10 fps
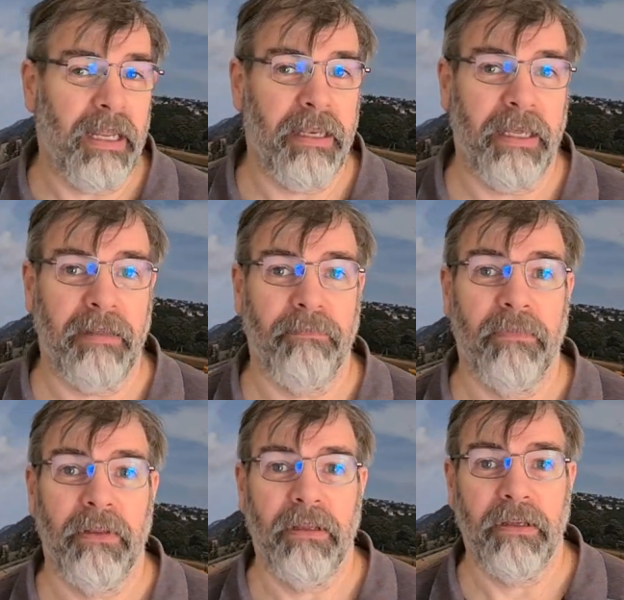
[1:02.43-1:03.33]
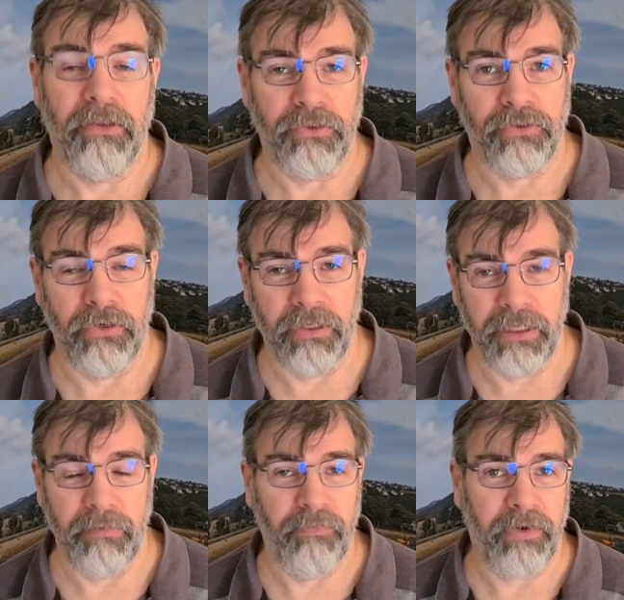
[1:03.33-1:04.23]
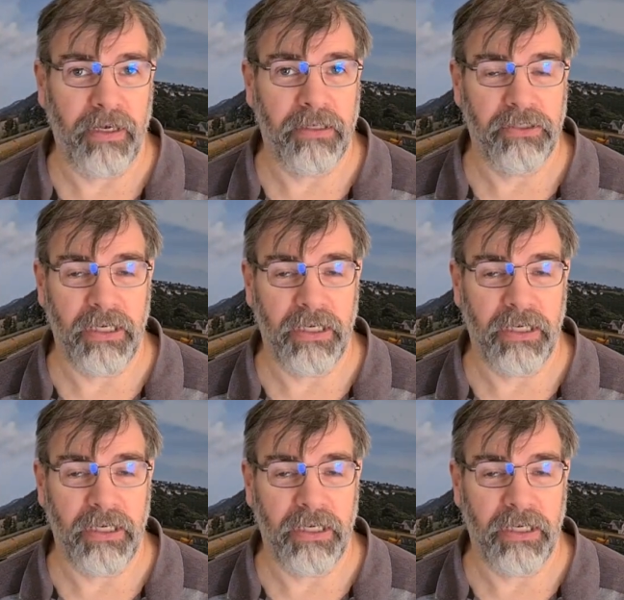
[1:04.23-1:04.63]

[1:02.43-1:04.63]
and then control them via